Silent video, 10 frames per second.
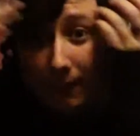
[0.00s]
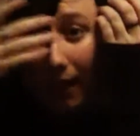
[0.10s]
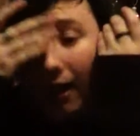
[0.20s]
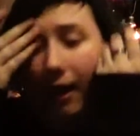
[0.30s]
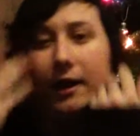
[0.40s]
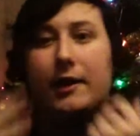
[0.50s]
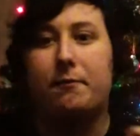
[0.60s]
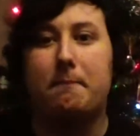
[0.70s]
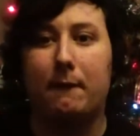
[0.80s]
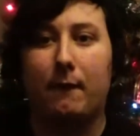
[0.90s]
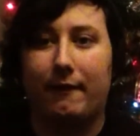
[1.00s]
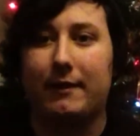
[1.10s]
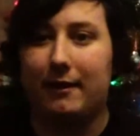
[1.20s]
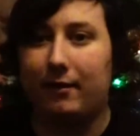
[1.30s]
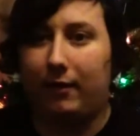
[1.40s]
I've been wearing
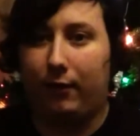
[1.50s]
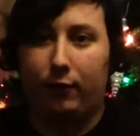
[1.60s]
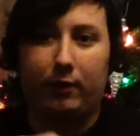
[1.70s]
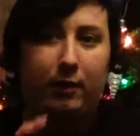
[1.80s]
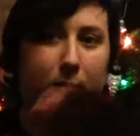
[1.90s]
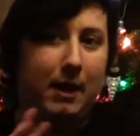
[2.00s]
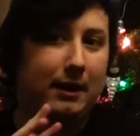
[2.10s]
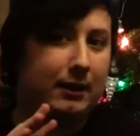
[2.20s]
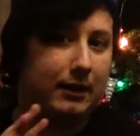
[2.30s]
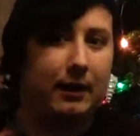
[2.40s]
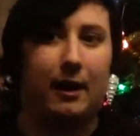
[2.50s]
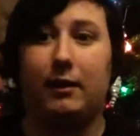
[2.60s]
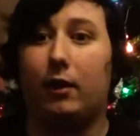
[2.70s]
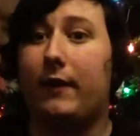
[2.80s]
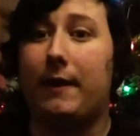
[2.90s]
this for a little while and I
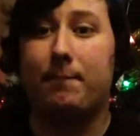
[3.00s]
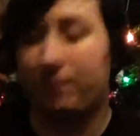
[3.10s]
love it.